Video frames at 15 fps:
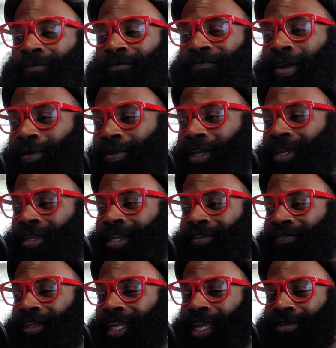Voting and
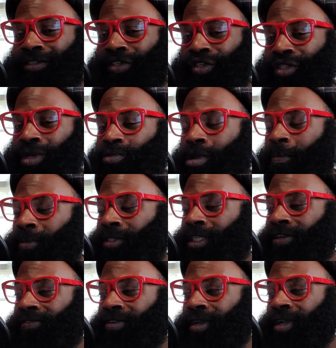everything else is in a
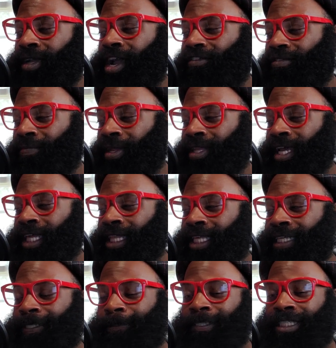representative government like
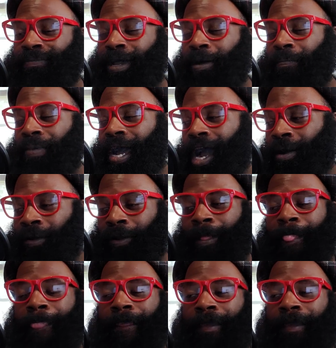this is about power.